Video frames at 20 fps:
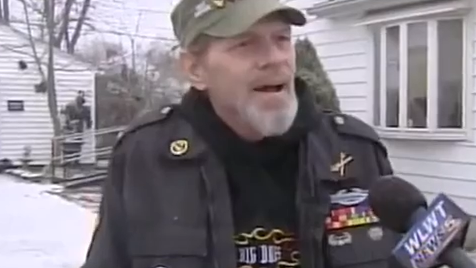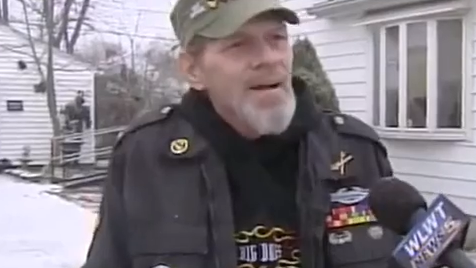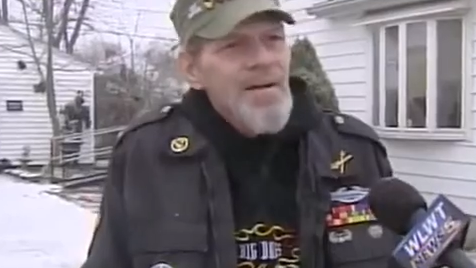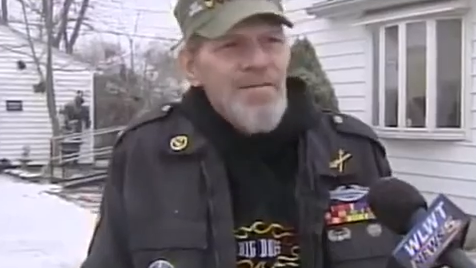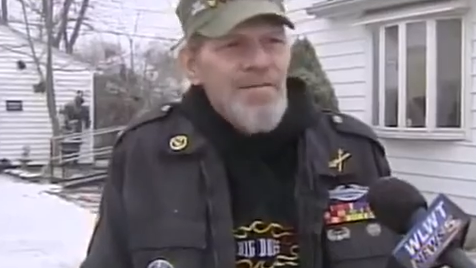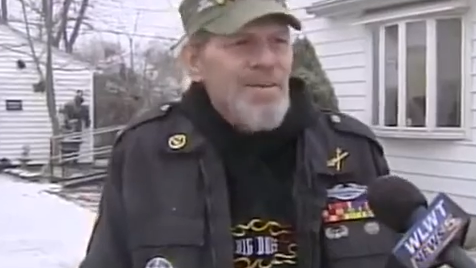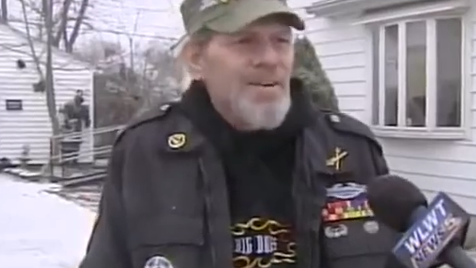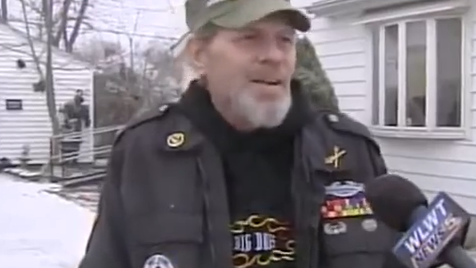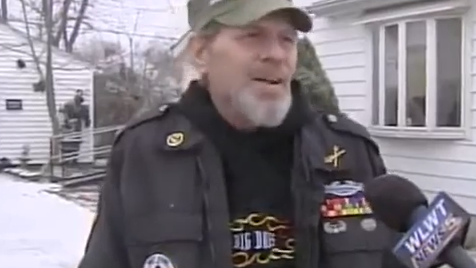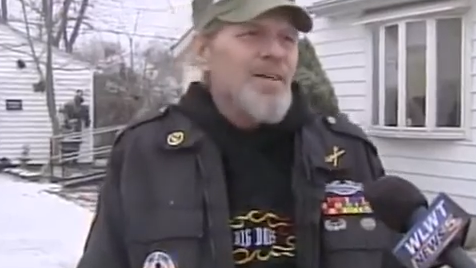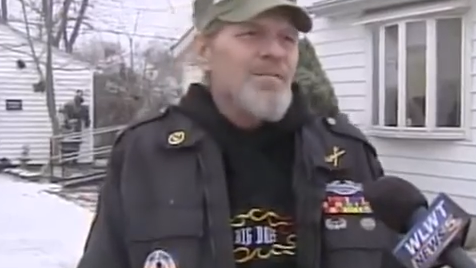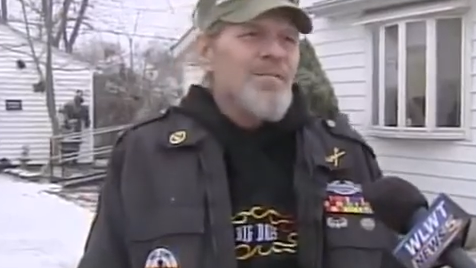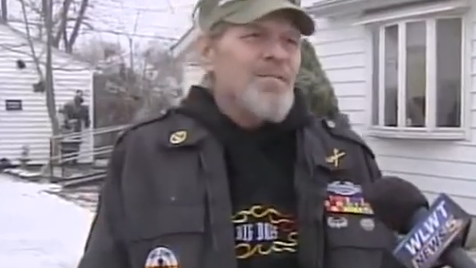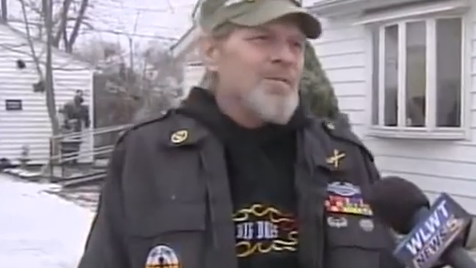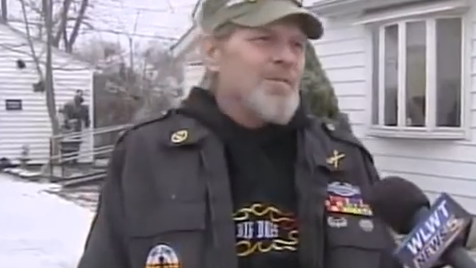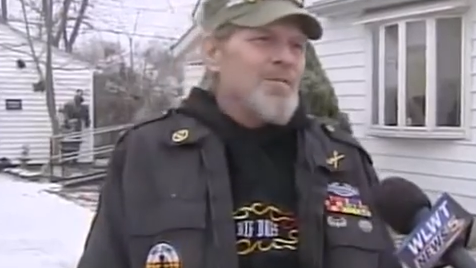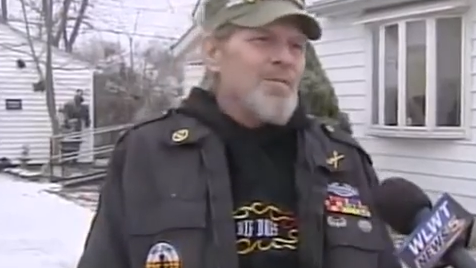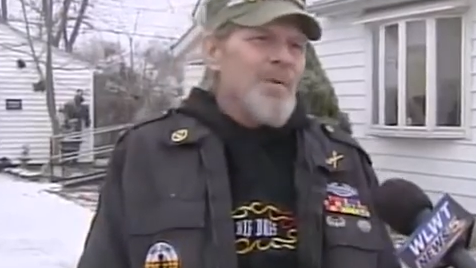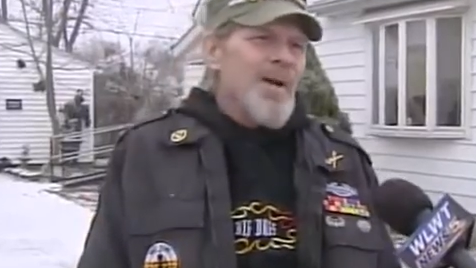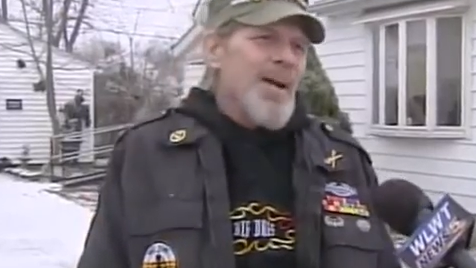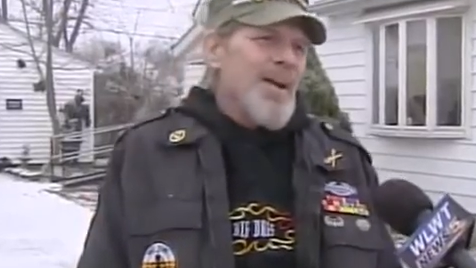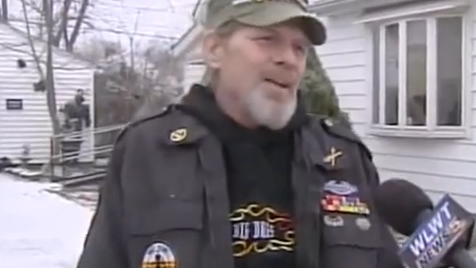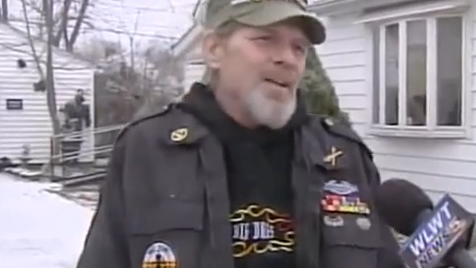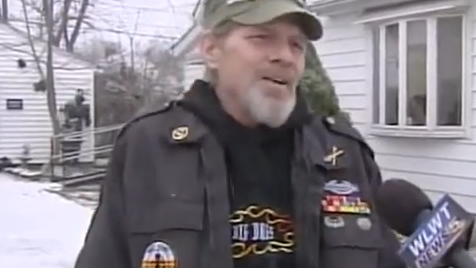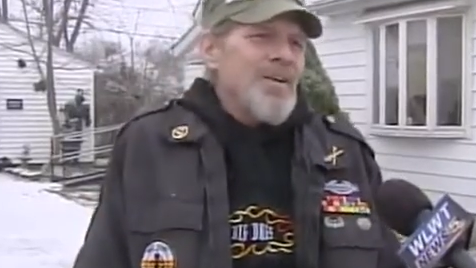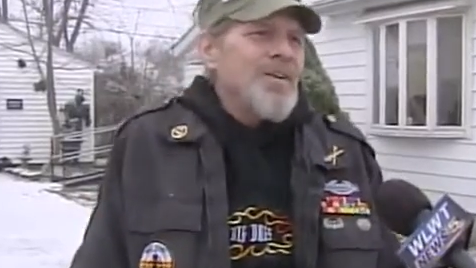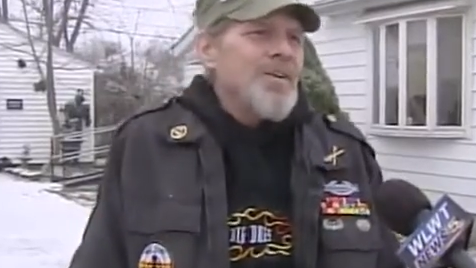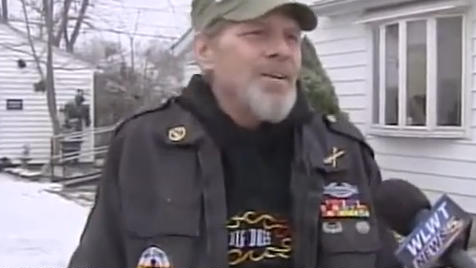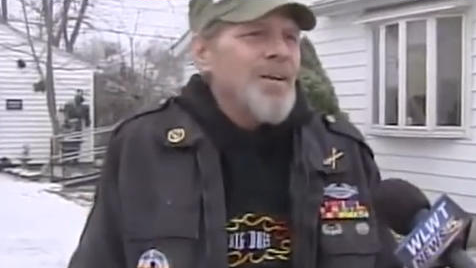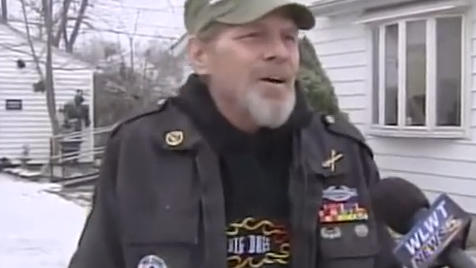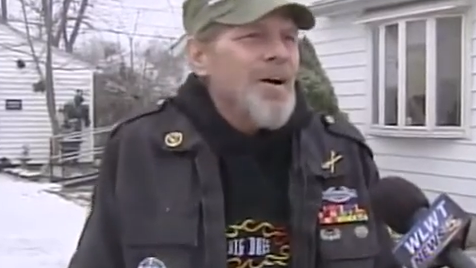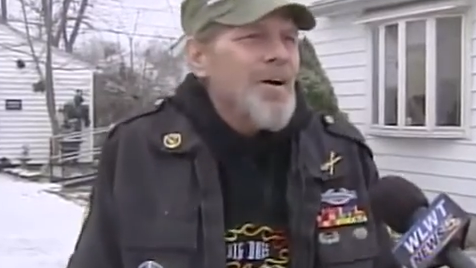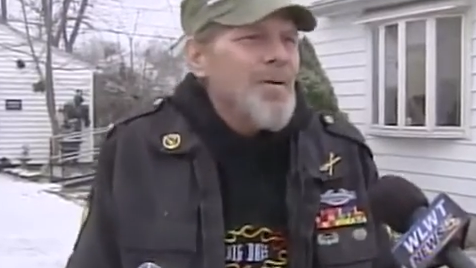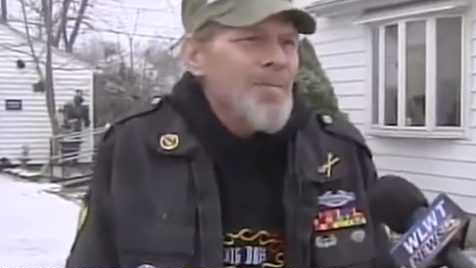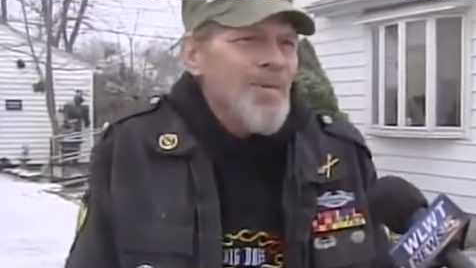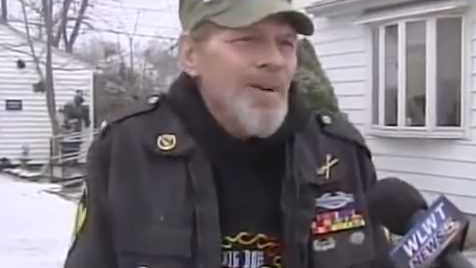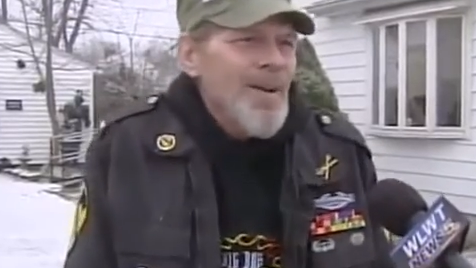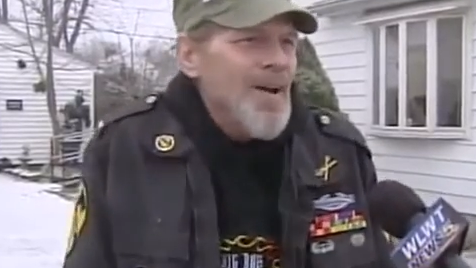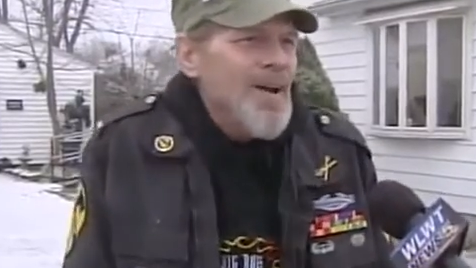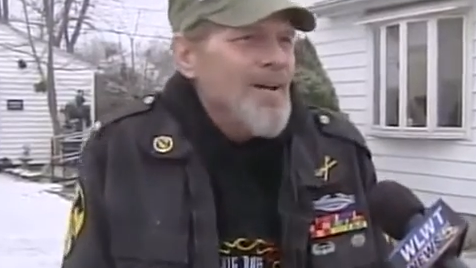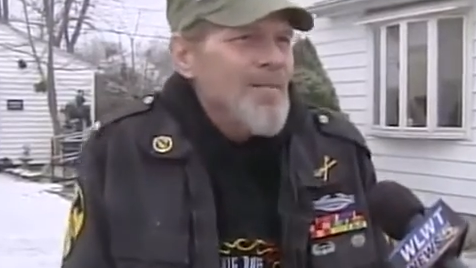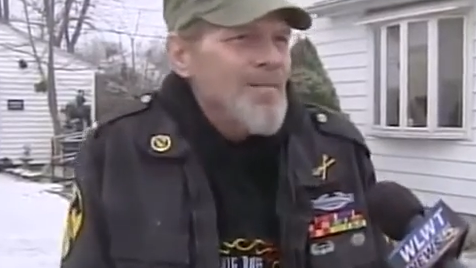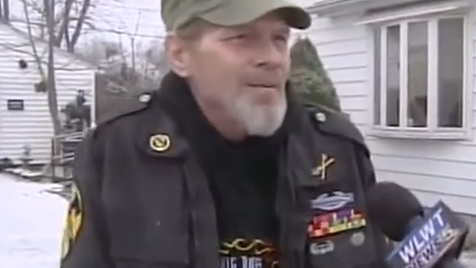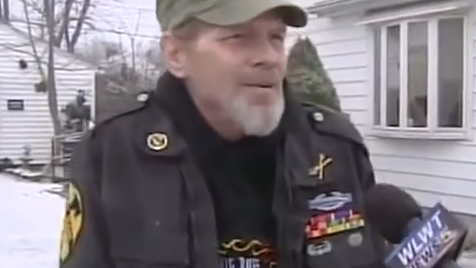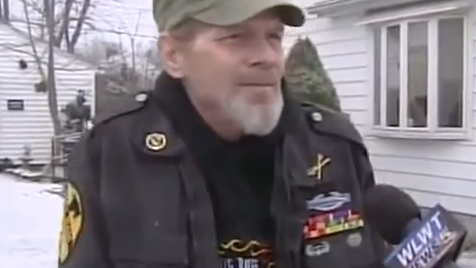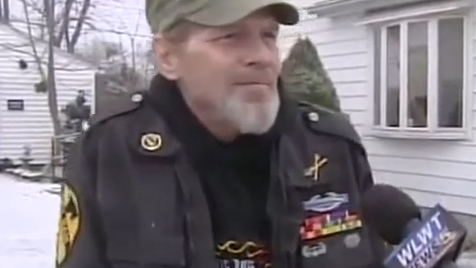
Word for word: He was a lovable man. You couldn't help but love